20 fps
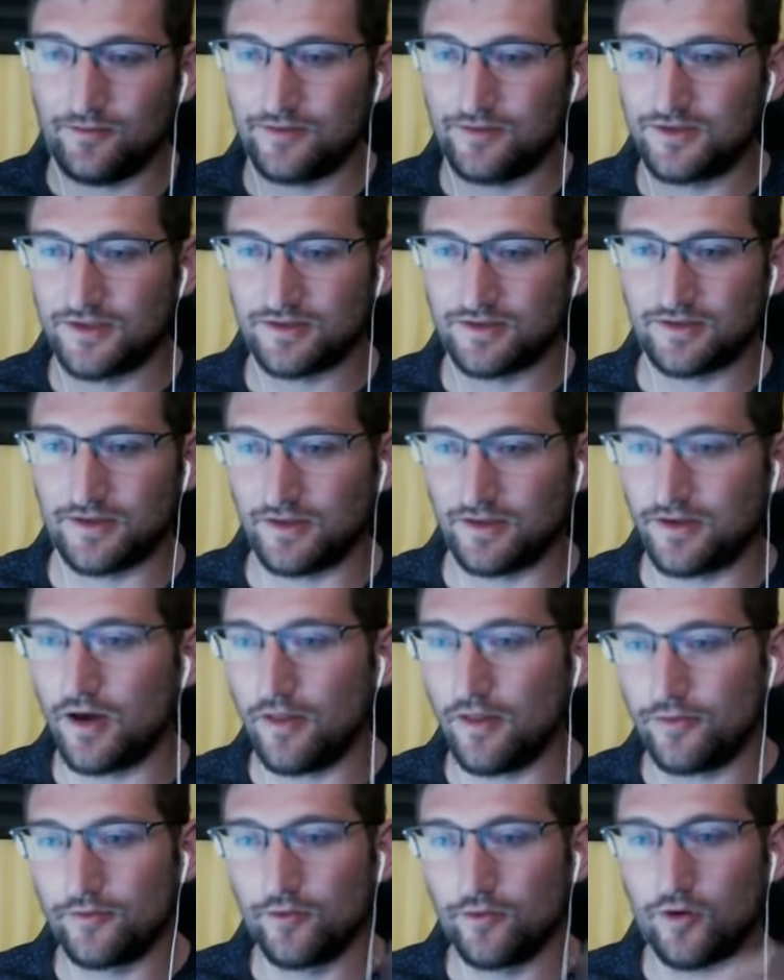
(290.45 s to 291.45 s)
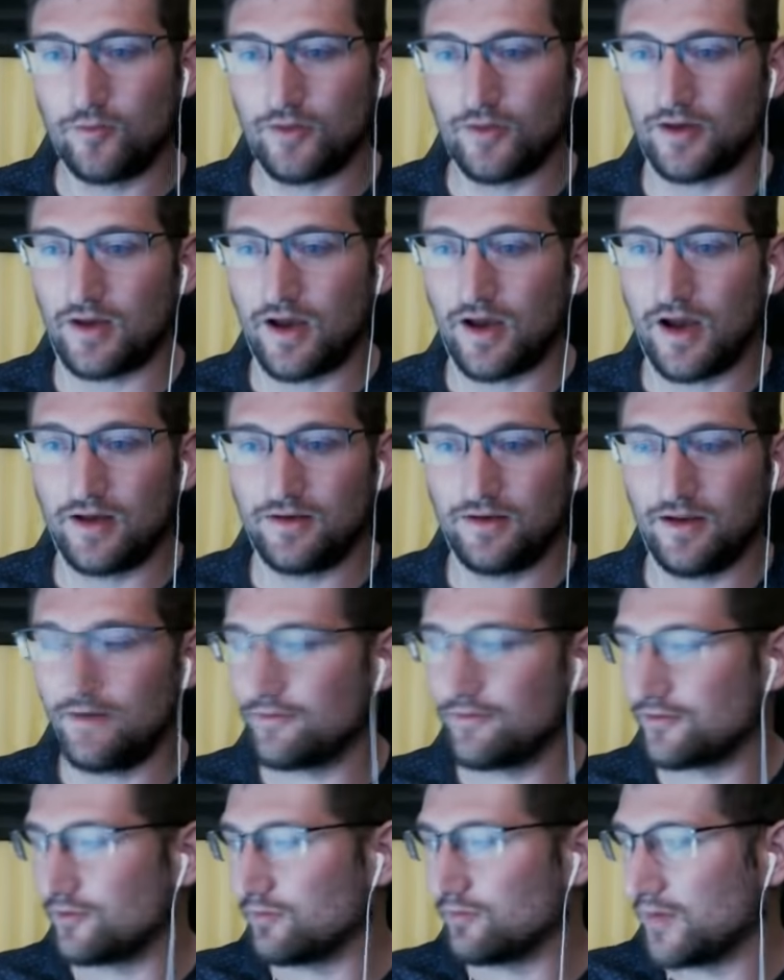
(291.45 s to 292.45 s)
it was just like cut through him like a hot
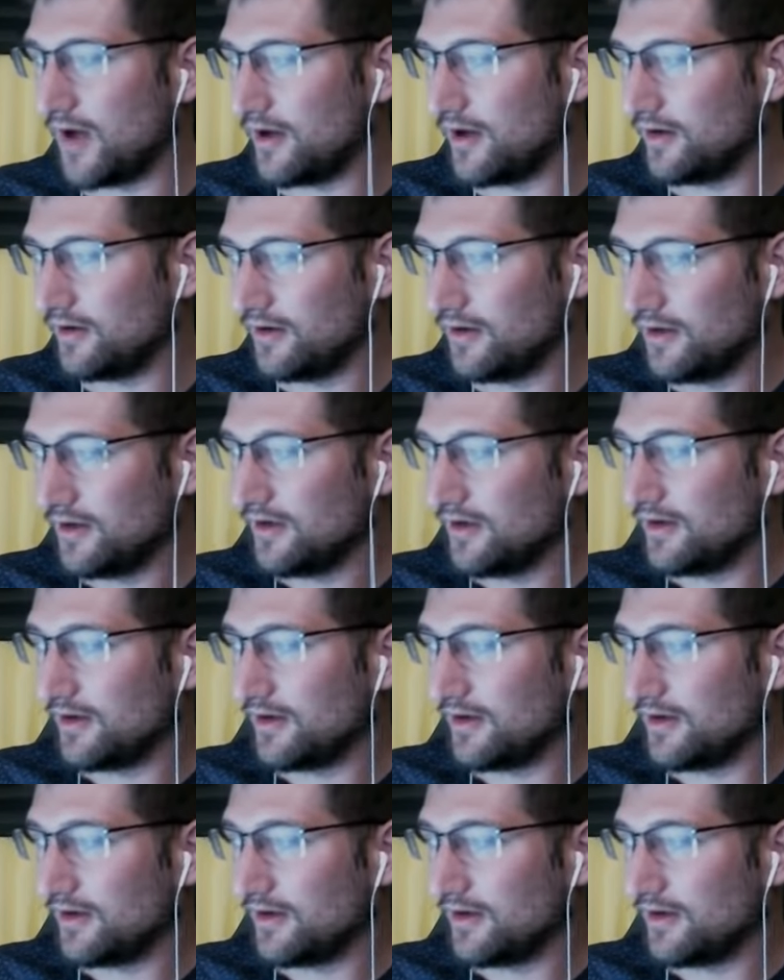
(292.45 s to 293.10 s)
knife through butter.